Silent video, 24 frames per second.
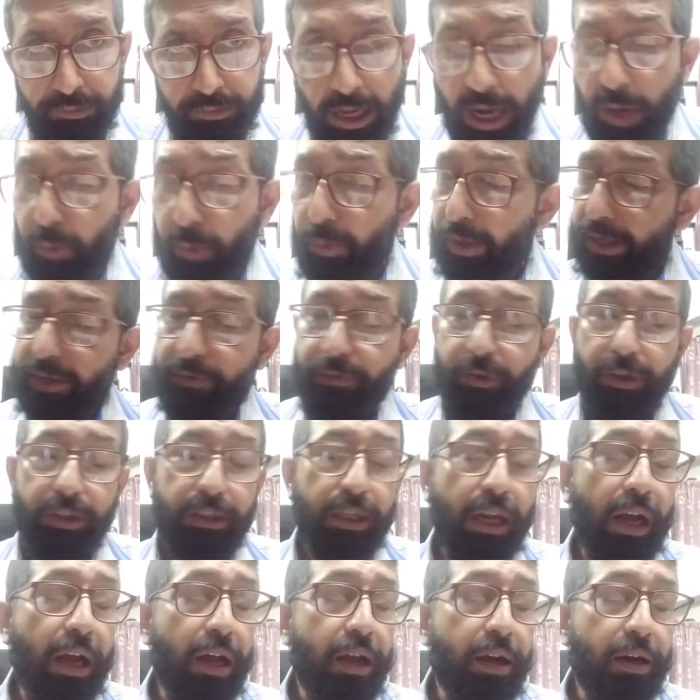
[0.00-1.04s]
and waiting for
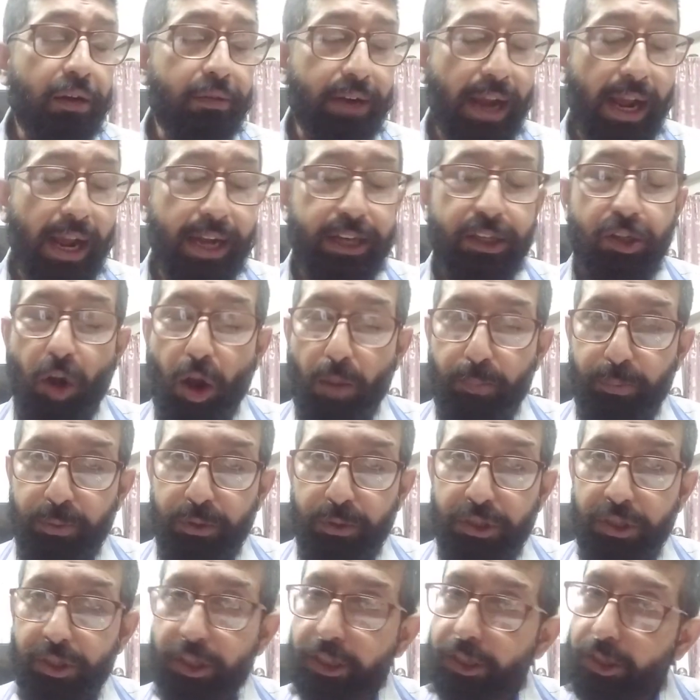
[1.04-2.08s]
the right
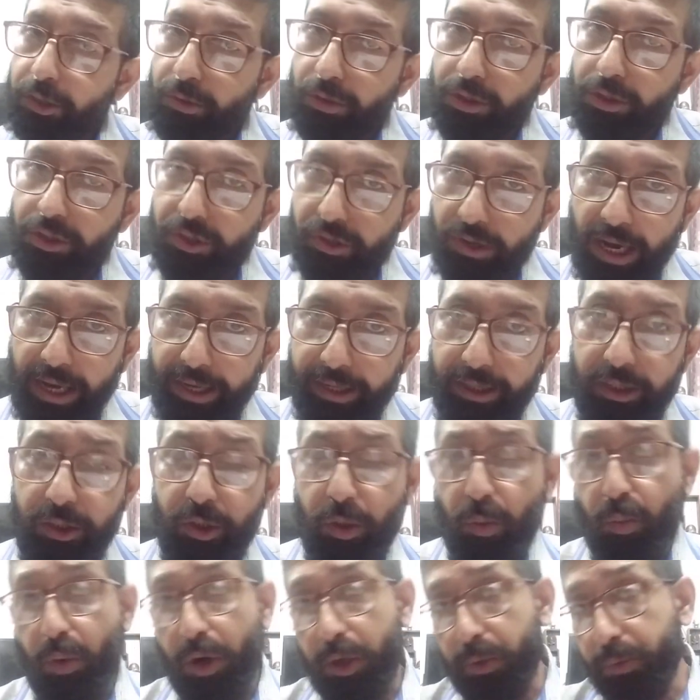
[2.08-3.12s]
opportunity to strike.
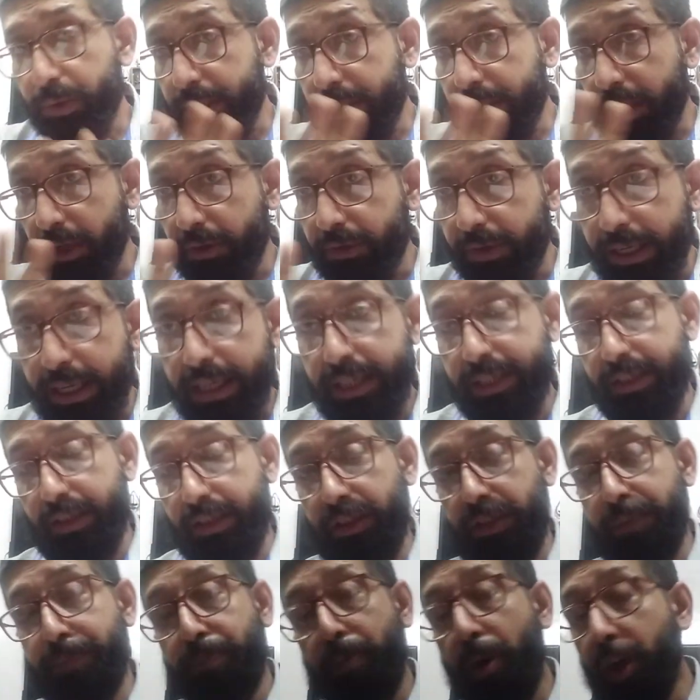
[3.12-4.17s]
So, what was the
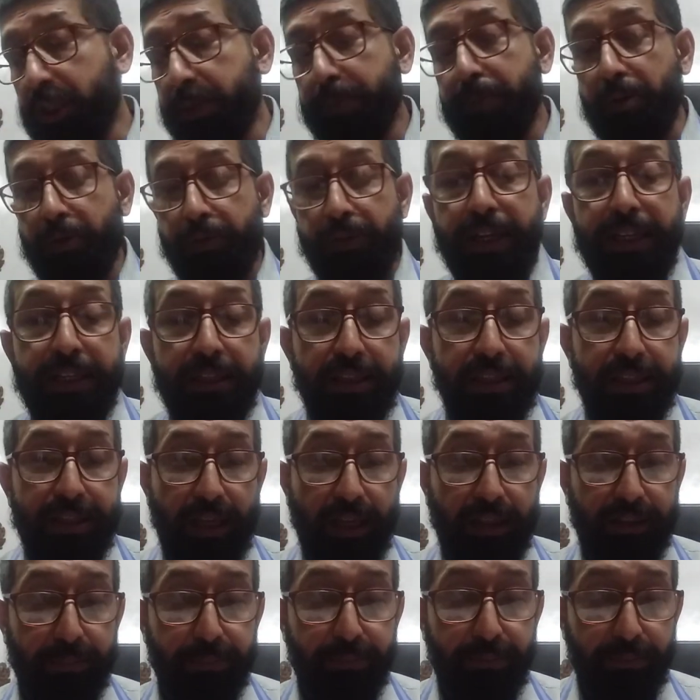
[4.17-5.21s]
reasons? Possible reasons
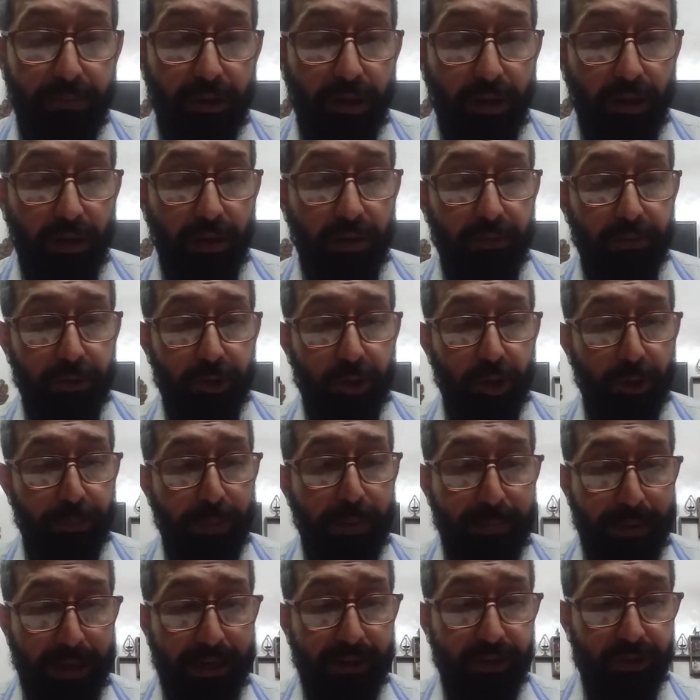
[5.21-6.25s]
are should be
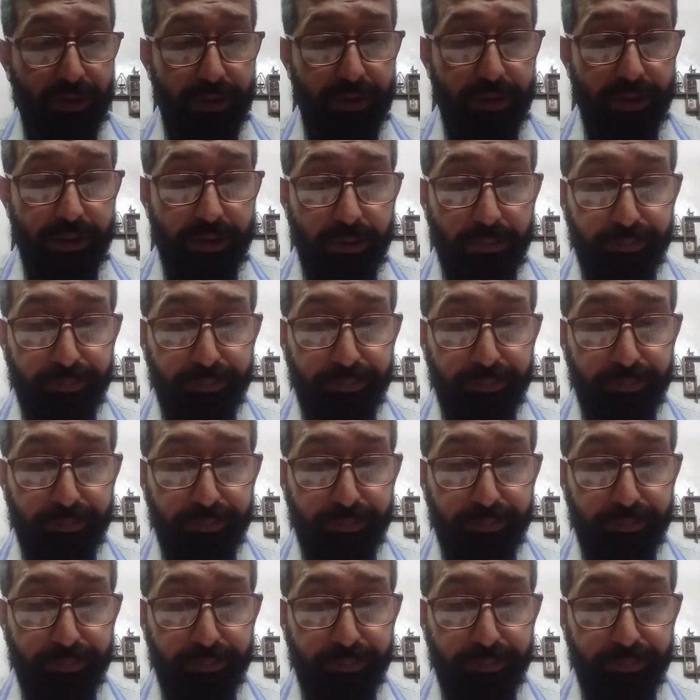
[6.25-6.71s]
mentioned.